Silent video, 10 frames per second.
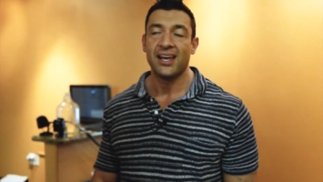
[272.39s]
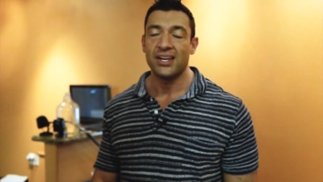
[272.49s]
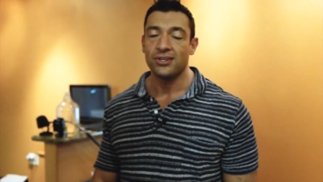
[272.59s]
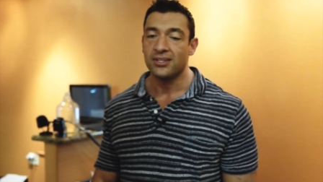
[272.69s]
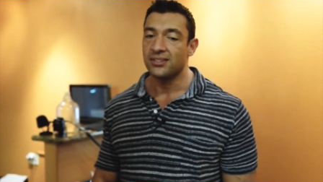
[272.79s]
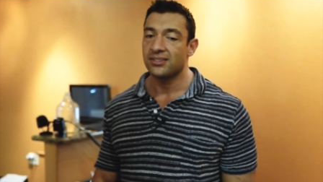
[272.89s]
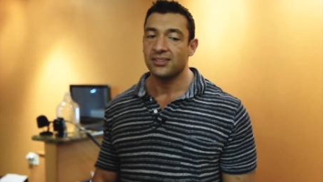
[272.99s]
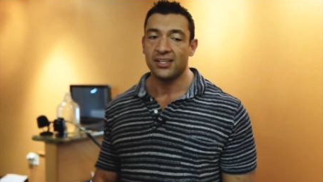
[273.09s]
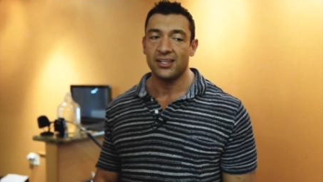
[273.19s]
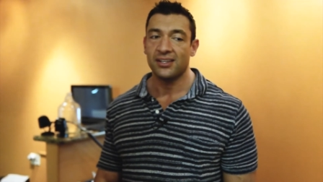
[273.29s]
and you can just
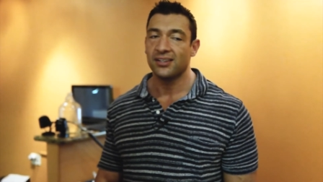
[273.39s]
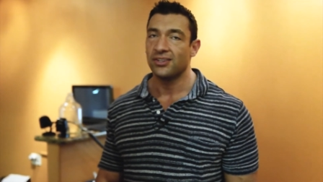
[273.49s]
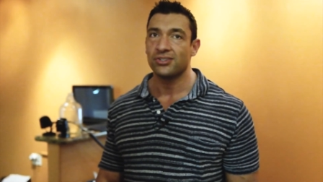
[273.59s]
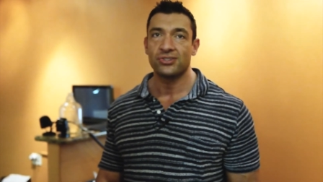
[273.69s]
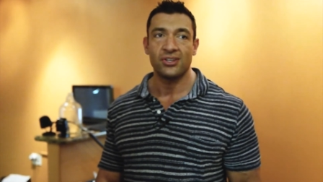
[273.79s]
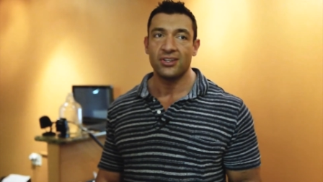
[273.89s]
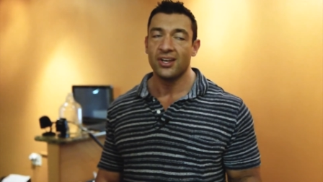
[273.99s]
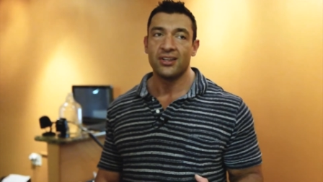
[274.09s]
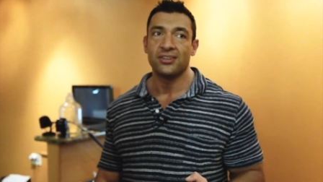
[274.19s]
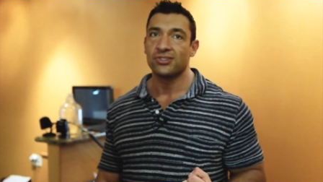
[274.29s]
see they're
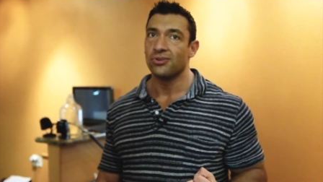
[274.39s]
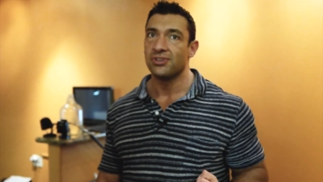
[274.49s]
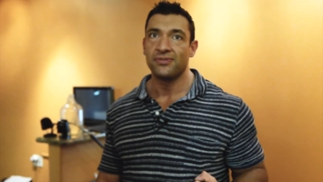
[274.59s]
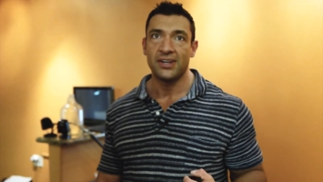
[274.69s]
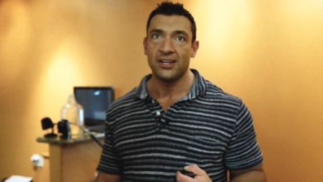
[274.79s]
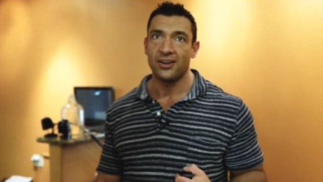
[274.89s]
so defeated